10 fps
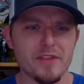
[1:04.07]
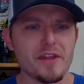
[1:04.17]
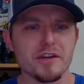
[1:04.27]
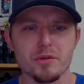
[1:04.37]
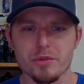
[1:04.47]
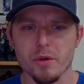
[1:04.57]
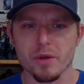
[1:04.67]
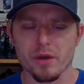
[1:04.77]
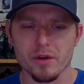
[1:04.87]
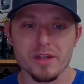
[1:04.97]
anything to do with
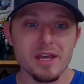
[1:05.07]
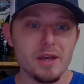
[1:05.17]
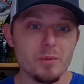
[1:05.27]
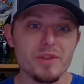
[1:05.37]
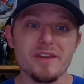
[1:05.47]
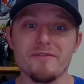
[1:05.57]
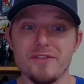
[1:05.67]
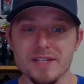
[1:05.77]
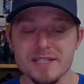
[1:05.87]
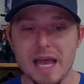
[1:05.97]
going on with the
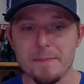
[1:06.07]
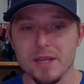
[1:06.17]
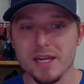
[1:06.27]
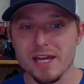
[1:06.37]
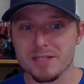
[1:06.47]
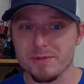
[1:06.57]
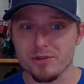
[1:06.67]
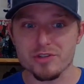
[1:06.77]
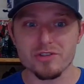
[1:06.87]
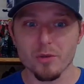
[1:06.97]
events happening in X Men.
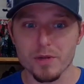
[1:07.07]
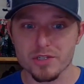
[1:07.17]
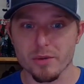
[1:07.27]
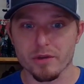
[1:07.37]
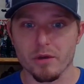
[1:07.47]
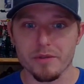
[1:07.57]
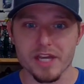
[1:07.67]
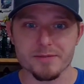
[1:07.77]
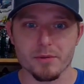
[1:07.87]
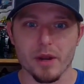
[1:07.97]
There's so much going on with
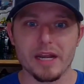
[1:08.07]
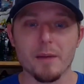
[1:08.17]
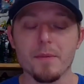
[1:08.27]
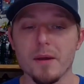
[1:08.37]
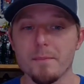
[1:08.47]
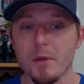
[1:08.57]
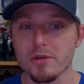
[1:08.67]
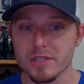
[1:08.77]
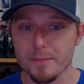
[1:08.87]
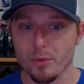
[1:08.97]
X Men right now, but
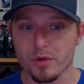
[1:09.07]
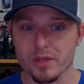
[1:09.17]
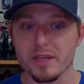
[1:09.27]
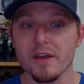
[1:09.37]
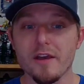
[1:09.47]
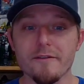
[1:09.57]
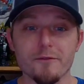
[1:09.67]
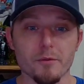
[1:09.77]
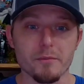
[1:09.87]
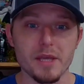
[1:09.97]
most importantly
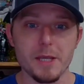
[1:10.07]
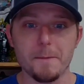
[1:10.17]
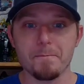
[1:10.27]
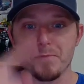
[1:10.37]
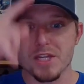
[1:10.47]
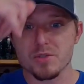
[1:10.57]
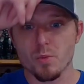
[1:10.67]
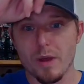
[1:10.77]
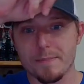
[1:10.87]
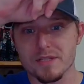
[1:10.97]
for me, it's
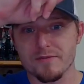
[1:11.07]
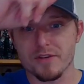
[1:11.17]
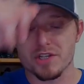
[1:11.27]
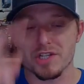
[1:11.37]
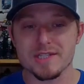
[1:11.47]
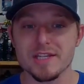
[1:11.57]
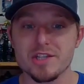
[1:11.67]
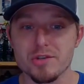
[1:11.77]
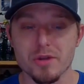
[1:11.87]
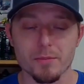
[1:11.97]
Weapons of Vengeance
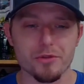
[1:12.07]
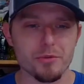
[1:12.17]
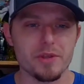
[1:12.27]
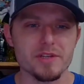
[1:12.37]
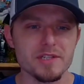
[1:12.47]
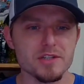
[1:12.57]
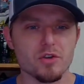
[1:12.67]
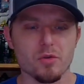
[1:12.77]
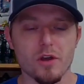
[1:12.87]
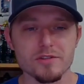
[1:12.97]
issue number three. This is a
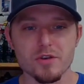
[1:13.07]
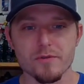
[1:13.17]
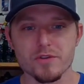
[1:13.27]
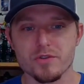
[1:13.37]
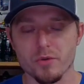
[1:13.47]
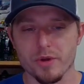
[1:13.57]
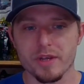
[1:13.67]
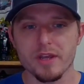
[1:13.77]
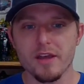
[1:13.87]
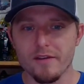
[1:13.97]
crossover
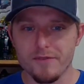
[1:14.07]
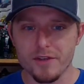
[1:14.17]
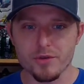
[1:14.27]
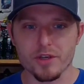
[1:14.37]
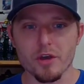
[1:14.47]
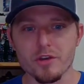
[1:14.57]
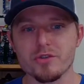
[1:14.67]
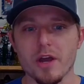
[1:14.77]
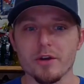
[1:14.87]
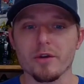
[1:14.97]
story featuring
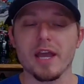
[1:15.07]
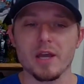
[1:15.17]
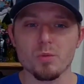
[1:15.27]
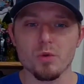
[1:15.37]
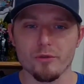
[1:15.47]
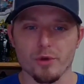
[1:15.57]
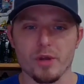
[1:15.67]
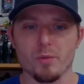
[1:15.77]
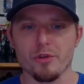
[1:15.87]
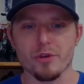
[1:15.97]
Ghost Rider and
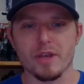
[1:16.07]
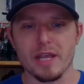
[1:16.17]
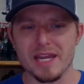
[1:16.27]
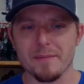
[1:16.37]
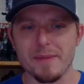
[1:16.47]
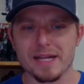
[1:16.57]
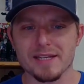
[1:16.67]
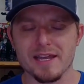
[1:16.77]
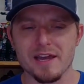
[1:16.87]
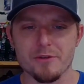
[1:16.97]
Wolverine, where they're getting back
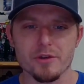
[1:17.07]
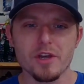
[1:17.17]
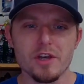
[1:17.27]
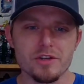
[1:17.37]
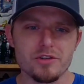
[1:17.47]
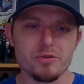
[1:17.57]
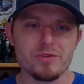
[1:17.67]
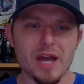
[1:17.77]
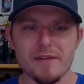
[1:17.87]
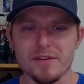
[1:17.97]
together to
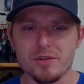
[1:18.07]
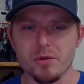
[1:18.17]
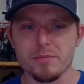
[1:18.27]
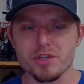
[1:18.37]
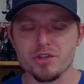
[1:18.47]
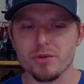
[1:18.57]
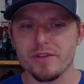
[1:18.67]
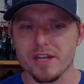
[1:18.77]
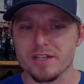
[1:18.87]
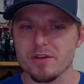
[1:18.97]
dive into a mystery
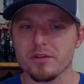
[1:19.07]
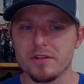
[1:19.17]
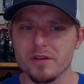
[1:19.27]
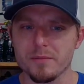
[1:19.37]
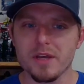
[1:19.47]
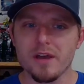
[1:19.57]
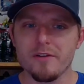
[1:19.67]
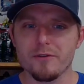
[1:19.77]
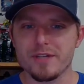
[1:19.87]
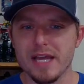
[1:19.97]
that has haunted them
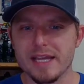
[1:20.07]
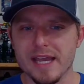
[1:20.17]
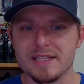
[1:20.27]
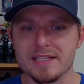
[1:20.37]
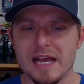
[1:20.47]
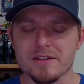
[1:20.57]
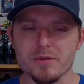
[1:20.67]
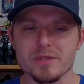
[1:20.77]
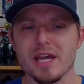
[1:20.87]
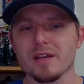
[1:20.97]
for decades now.
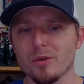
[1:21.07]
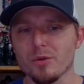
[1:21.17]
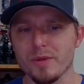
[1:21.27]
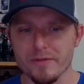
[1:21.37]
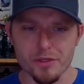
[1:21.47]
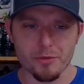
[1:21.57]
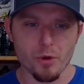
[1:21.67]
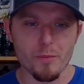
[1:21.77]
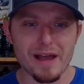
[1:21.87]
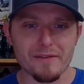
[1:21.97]
So it's got a little bit of a
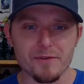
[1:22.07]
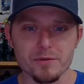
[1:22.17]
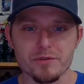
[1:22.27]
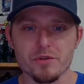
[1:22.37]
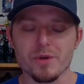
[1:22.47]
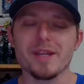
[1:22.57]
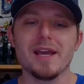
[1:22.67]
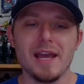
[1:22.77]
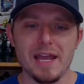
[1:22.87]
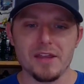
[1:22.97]
throwback feel to it
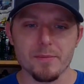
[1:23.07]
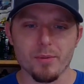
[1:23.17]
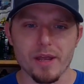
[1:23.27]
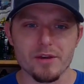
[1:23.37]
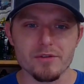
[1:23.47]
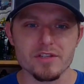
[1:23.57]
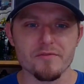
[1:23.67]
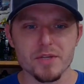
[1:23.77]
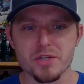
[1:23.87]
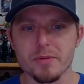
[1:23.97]
and the brand new stuff.
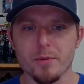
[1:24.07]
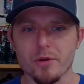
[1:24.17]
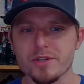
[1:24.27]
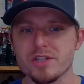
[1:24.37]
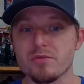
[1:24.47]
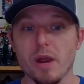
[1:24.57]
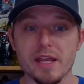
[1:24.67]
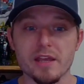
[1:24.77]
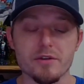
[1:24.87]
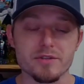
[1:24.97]
Benjamin Percy's
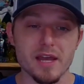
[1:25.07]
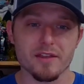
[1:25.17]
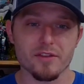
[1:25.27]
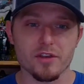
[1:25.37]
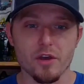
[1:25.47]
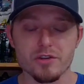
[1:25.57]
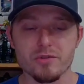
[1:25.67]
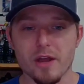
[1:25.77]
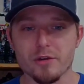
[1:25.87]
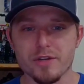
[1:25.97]
writing it, who's heading the Ghost
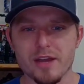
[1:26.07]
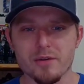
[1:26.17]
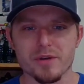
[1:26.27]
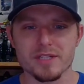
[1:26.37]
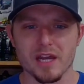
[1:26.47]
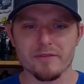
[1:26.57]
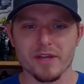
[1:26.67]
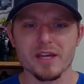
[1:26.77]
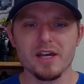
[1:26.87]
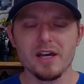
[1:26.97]
Rider title. And it's kind of
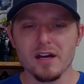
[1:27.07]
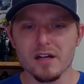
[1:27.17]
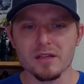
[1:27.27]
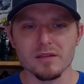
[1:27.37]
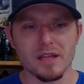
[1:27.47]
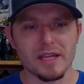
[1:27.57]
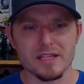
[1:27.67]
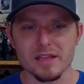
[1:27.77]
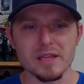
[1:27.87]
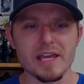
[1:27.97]
like a like
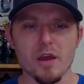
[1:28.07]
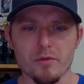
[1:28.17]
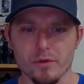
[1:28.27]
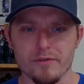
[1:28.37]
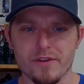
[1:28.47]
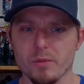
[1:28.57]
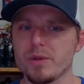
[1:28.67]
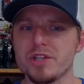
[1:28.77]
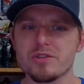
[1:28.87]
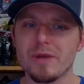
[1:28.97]
the layover event.
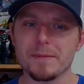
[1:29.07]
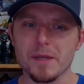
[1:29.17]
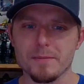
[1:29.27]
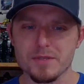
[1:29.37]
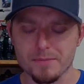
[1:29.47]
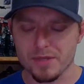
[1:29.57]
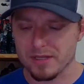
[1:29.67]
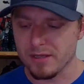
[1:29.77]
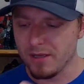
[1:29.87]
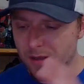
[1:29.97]
We just wrapped up something